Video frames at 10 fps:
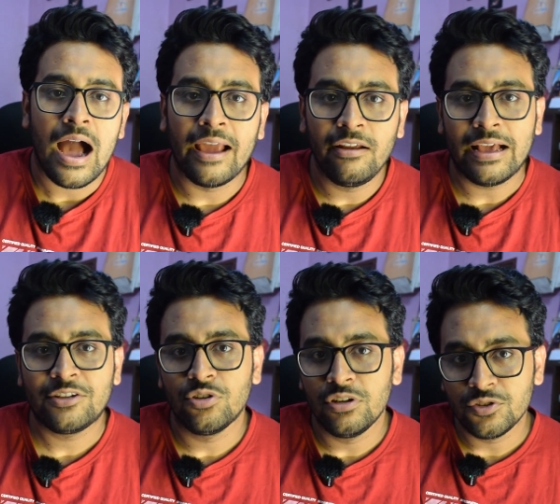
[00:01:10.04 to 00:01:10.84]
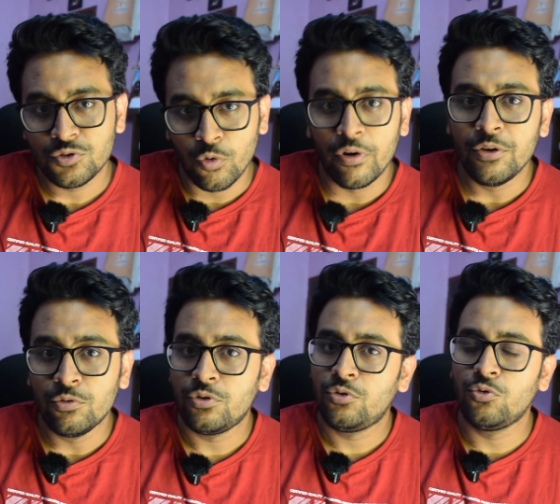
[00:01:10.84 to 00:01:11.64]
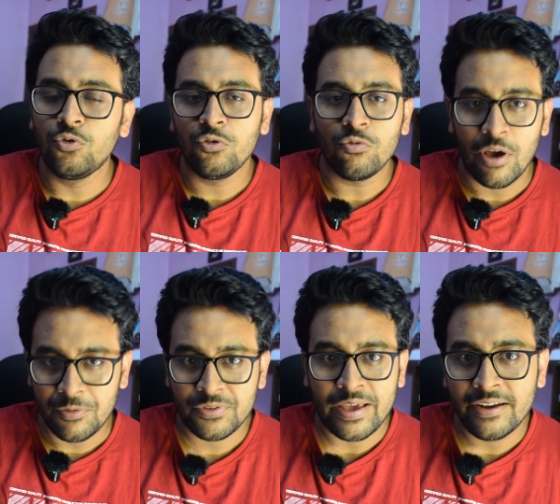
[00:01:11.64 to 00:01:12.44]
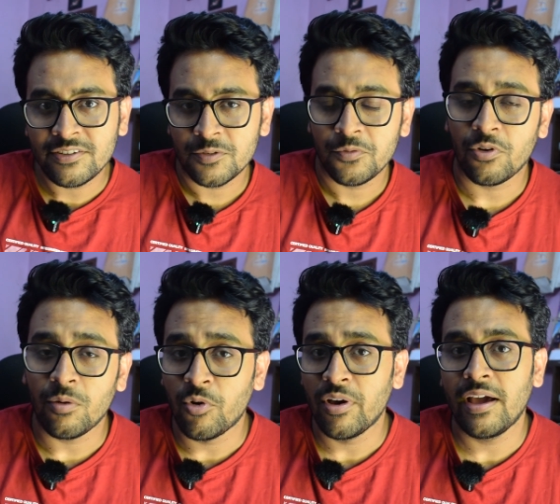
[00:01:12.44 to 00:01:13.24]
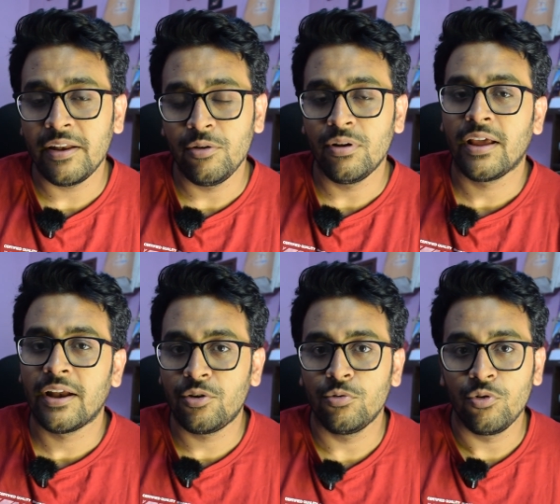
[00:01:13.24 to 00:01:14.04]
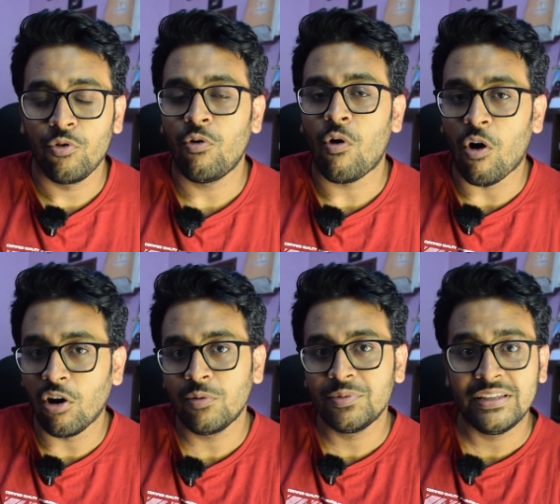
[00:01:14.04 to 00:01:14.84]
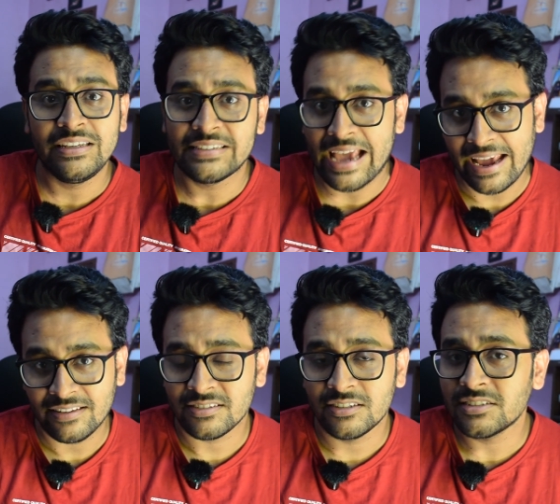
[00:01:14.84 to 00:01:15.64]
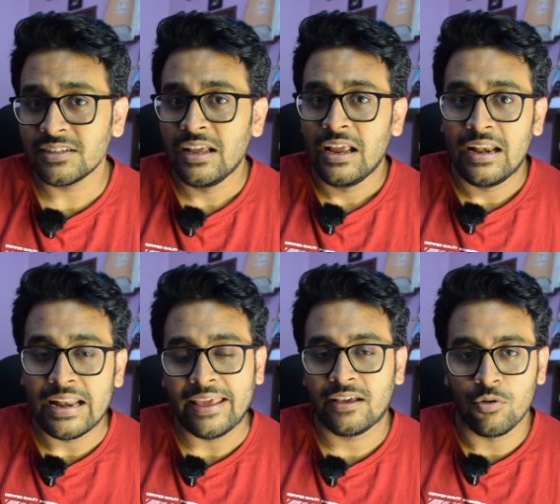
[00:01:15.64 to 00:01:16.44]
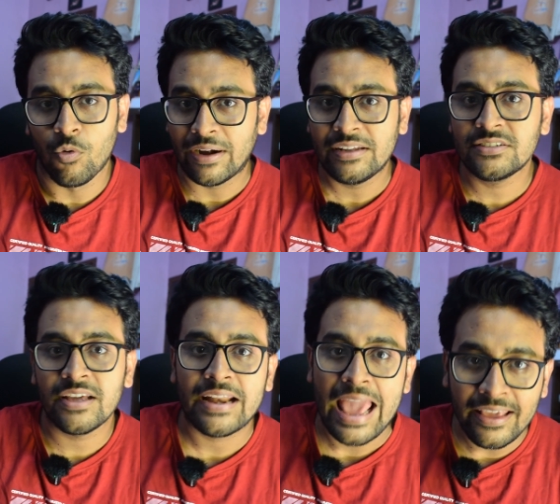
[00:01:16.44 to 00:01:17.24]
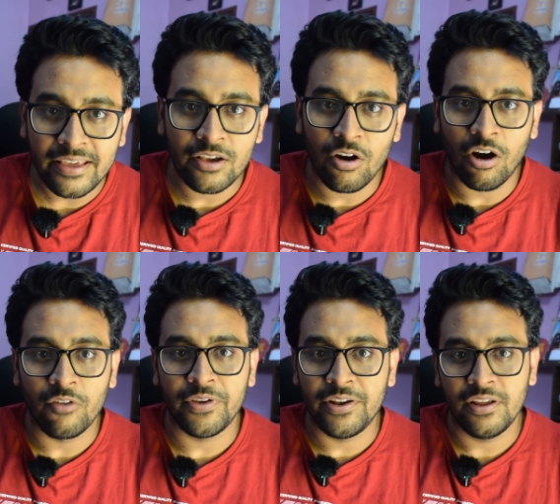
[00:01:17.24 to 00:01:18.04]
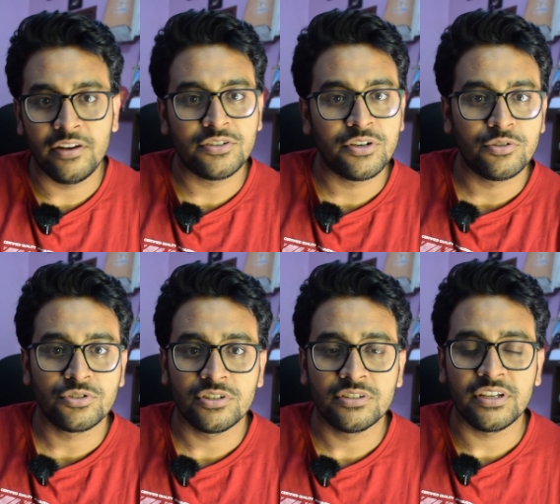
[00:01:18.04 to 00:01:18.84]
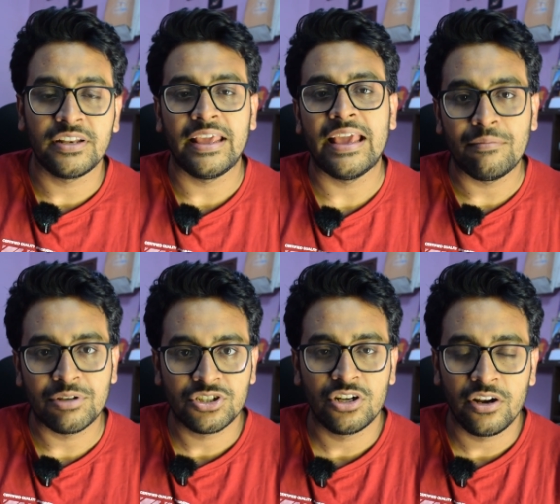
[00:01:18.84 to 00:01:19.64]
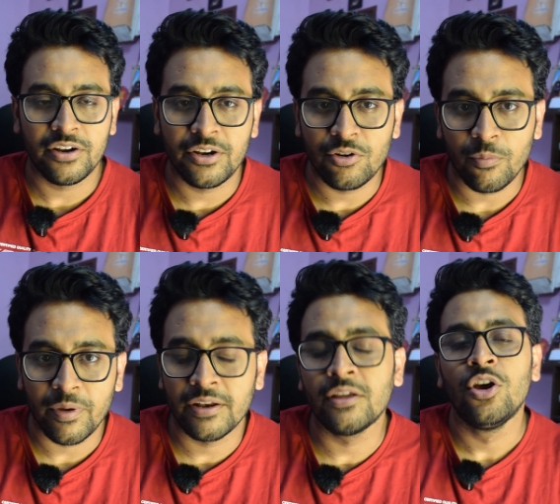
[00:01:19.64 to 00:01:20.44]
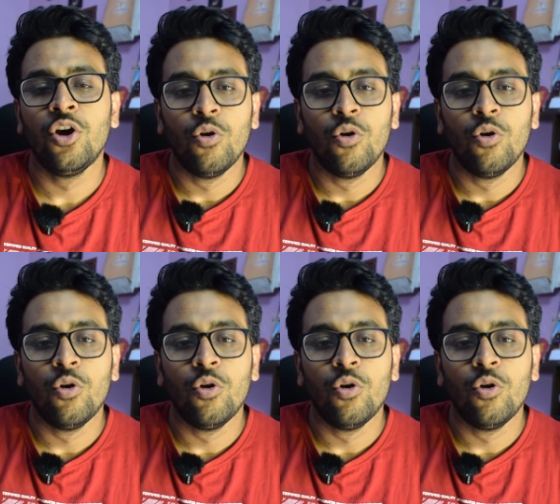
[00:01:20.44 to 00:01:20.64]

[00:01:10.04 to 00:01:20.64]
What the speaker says: I will actually show you two websites from where you will get to know all of these answers, like what is the ranking of Indian institutions in AI machine learning domain,